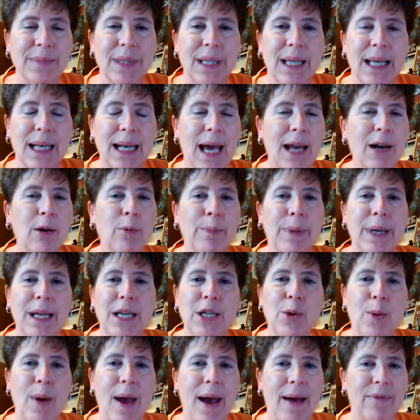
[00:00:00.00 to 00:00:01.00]
And I don't mean
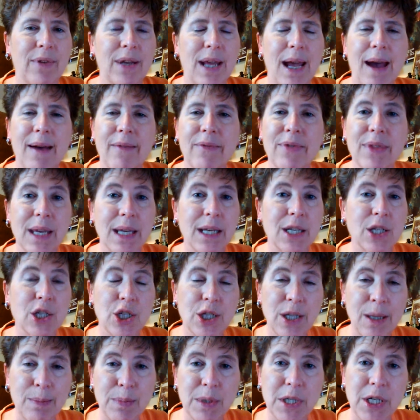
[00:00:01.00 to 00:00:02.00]
you have to have things
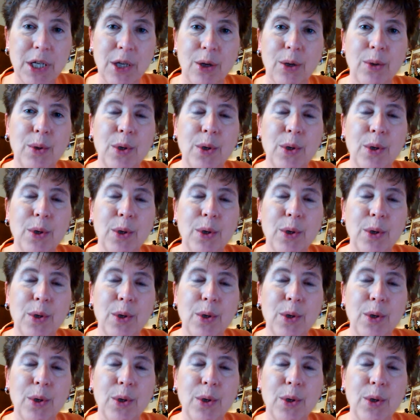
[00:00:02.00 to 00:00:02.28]
shipped to you.